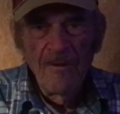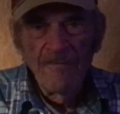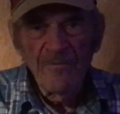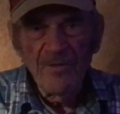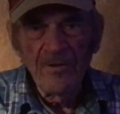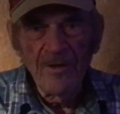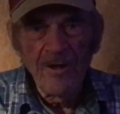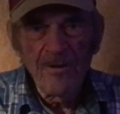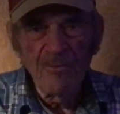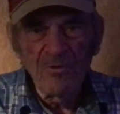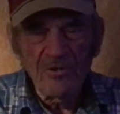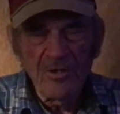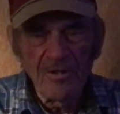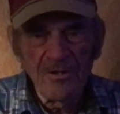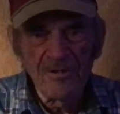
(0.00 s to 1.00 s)
The neighbor
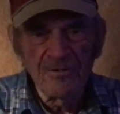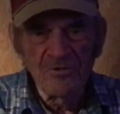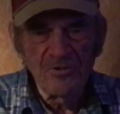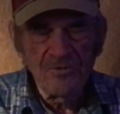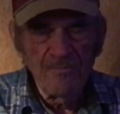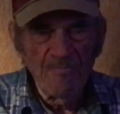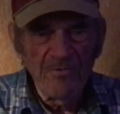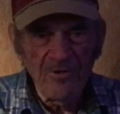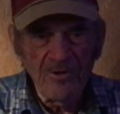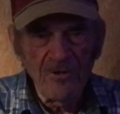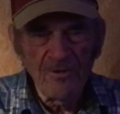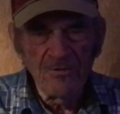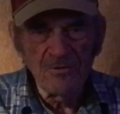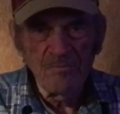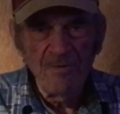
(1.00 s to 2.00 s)
kids, the
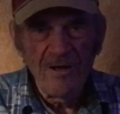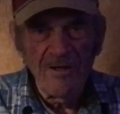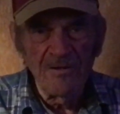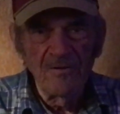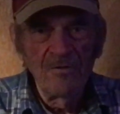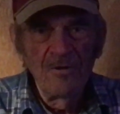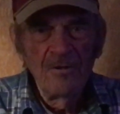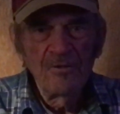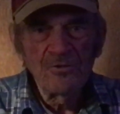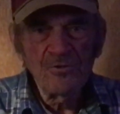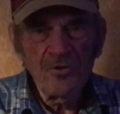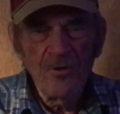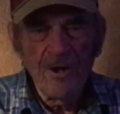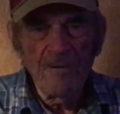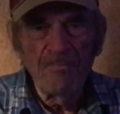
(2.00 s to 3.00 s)
girls might
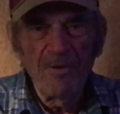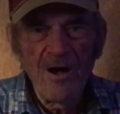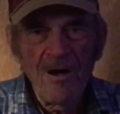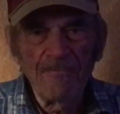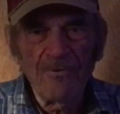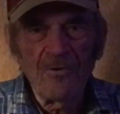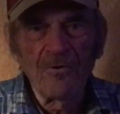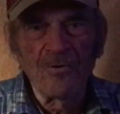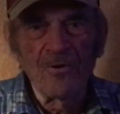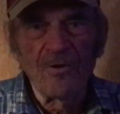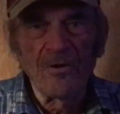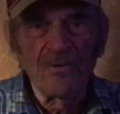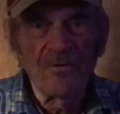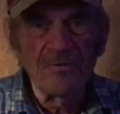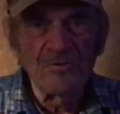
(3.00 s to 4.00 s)
string popcorn
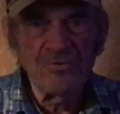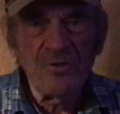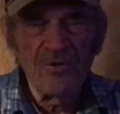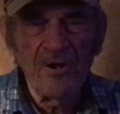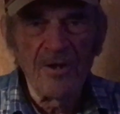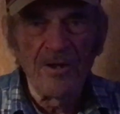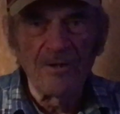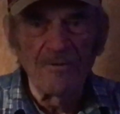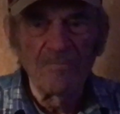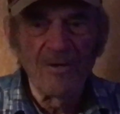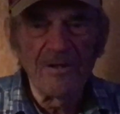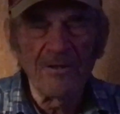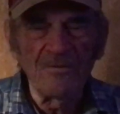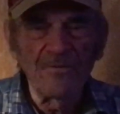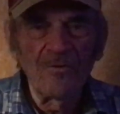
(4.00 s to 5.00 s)
on a string and make
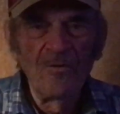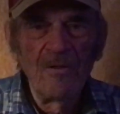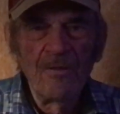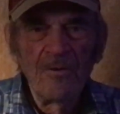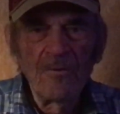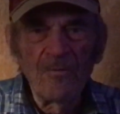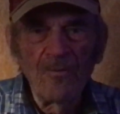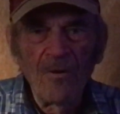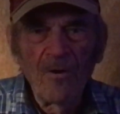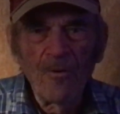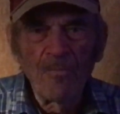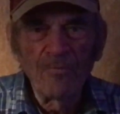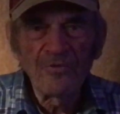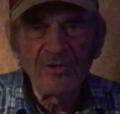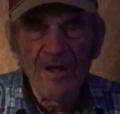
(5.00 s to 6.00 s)

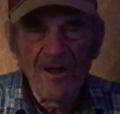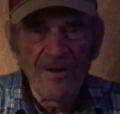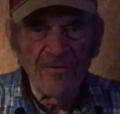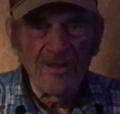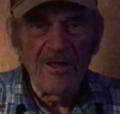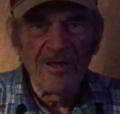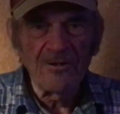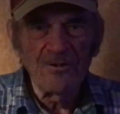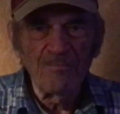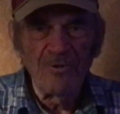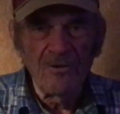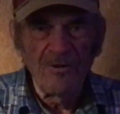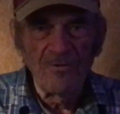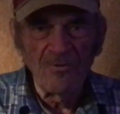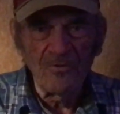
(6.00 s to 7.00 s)
ropes out of that to put
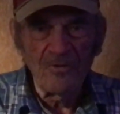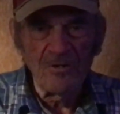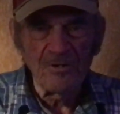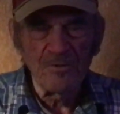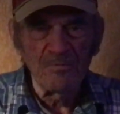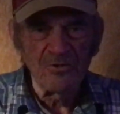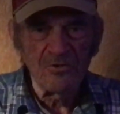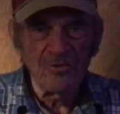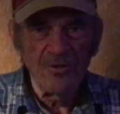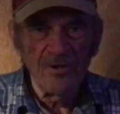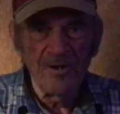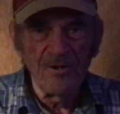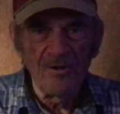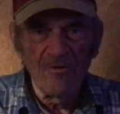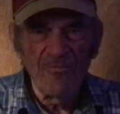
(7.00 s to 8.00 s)
on a Christmas
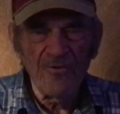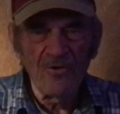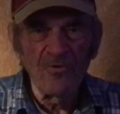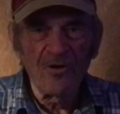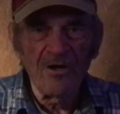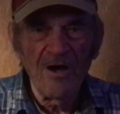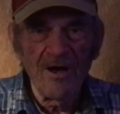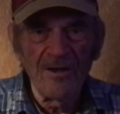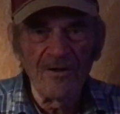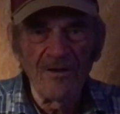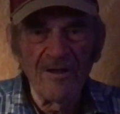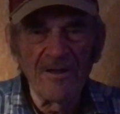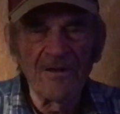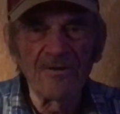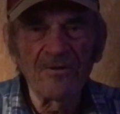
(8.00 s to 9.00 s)
tree, or throw cotton
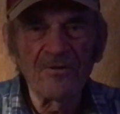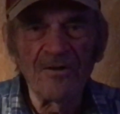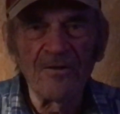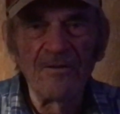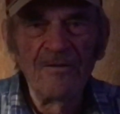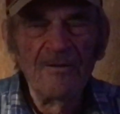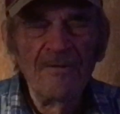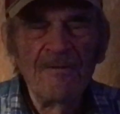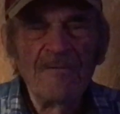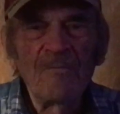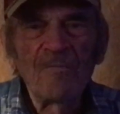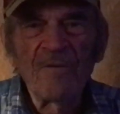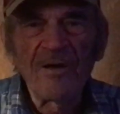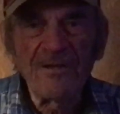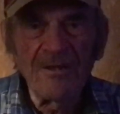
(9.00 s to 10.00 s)
in it to
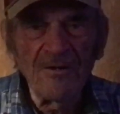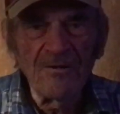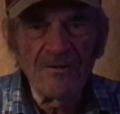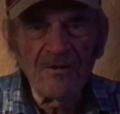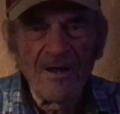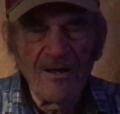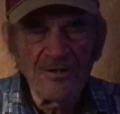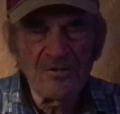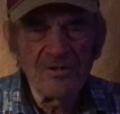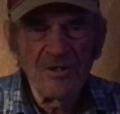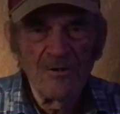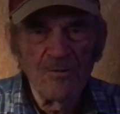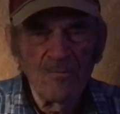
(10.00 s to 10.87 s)
make it look like snow.